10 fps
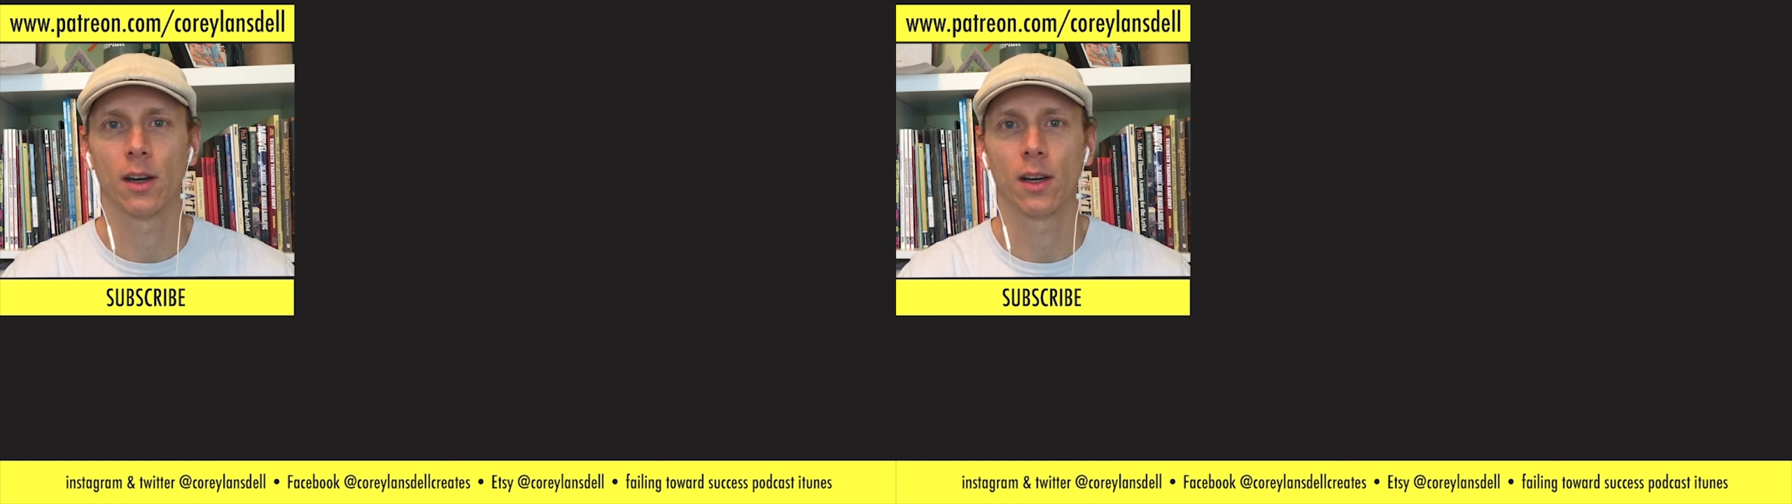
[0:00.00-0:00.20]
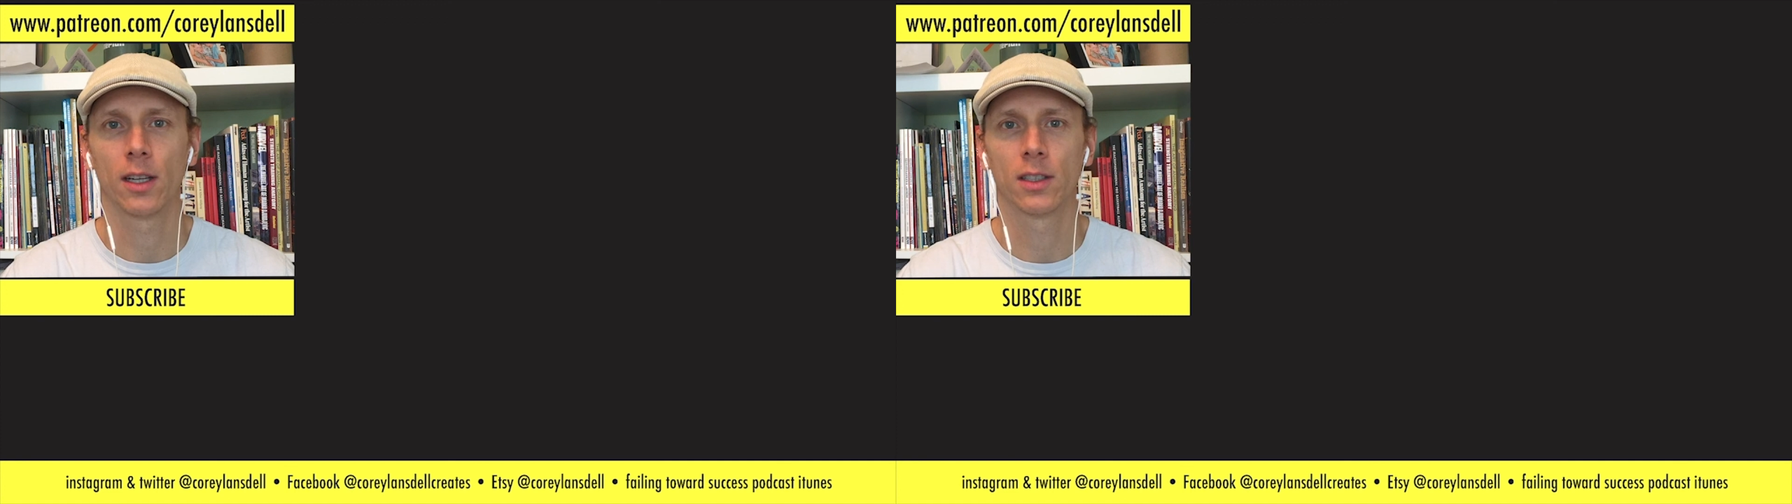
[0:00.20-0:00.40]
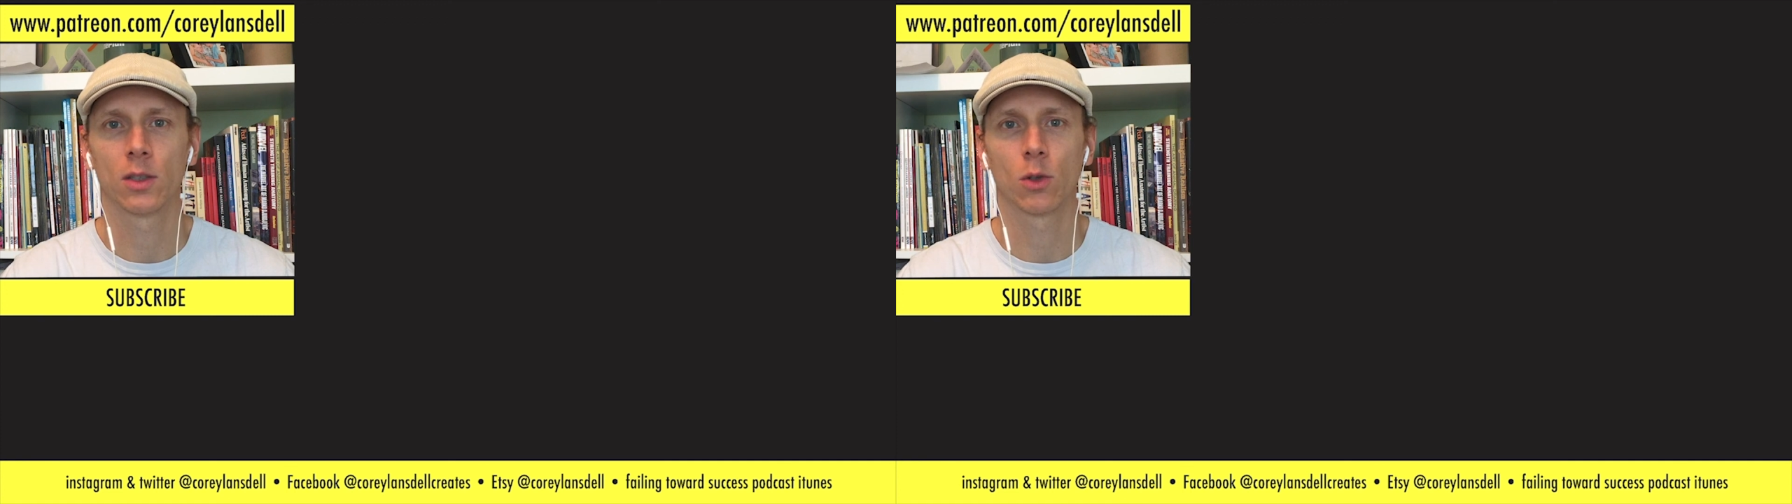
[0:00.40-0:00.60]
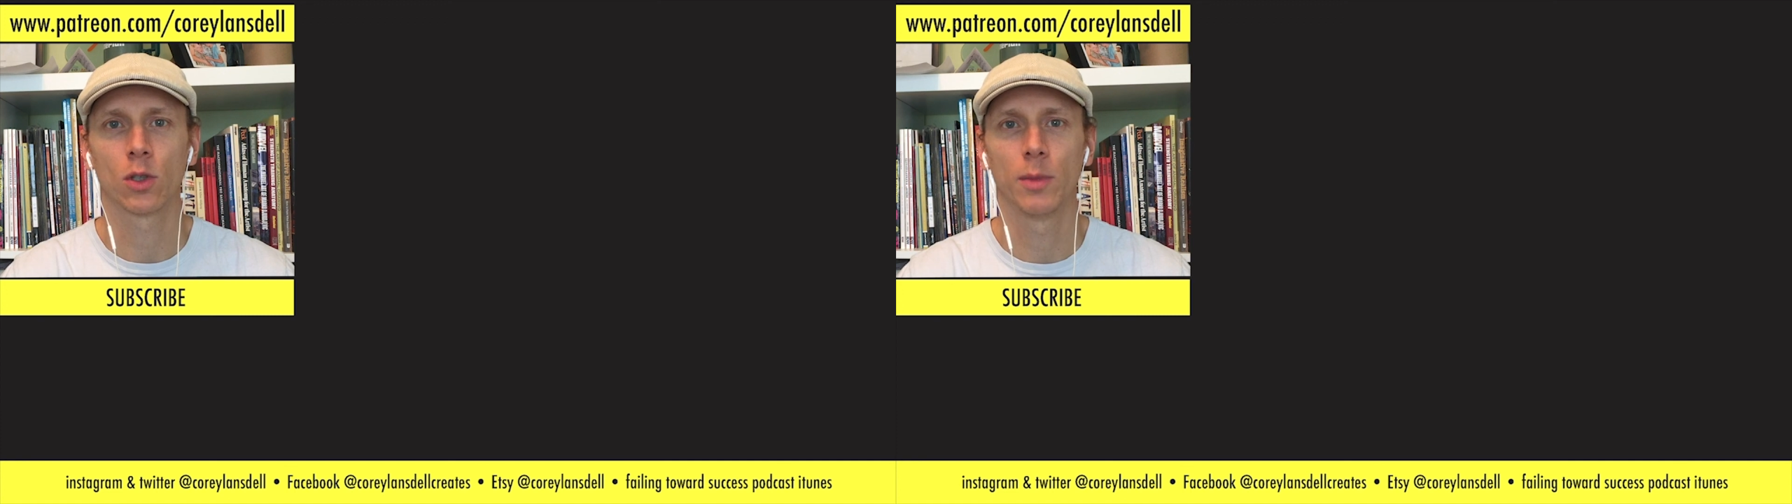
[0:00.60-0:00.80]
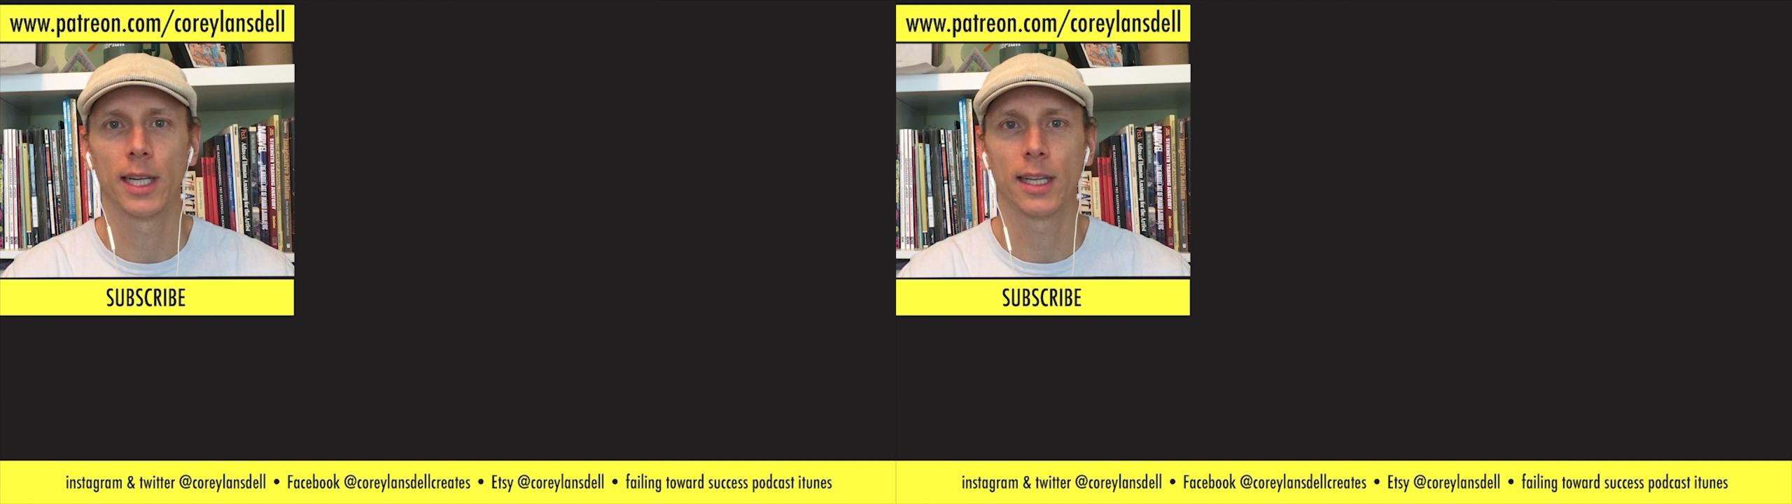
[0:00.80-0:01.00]
on
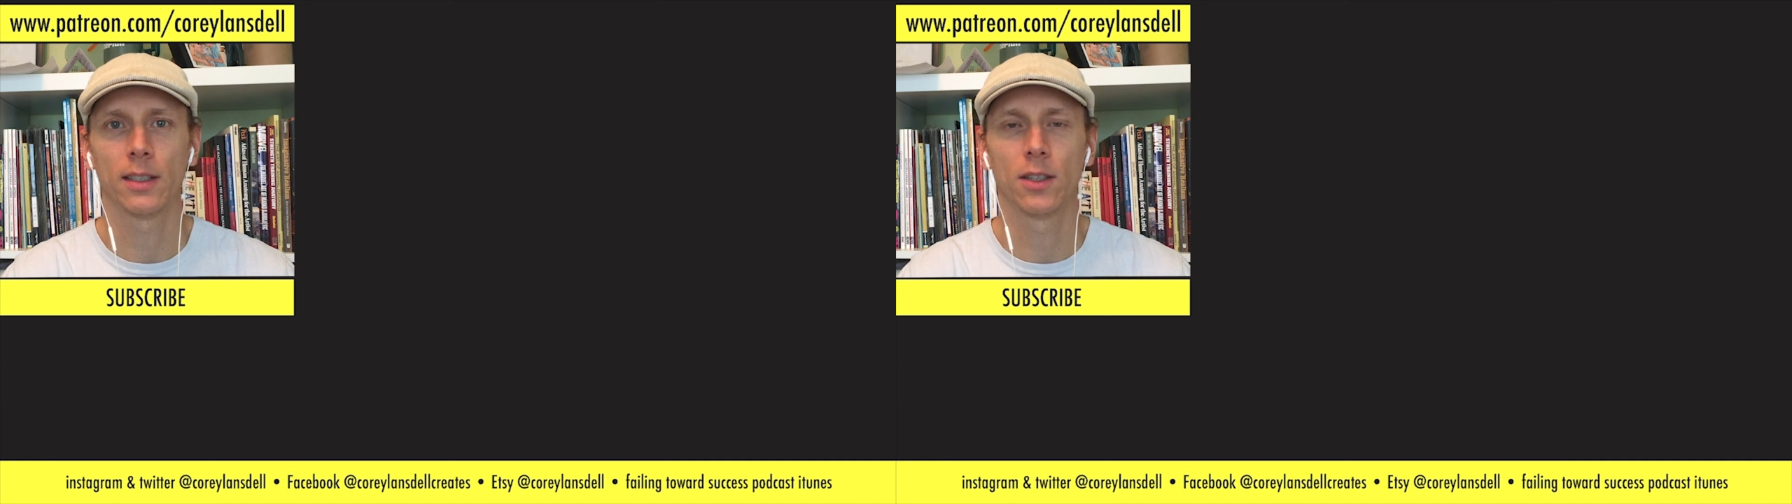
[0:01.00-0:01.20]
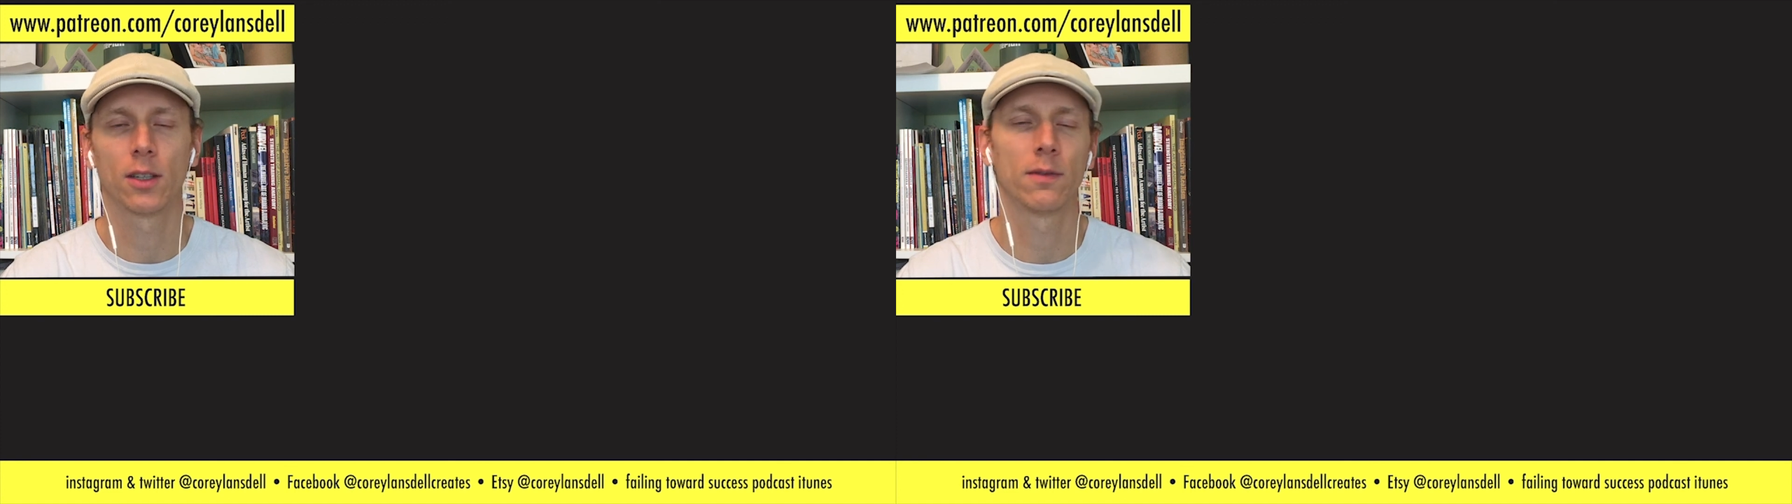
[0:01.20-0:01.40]
social medias,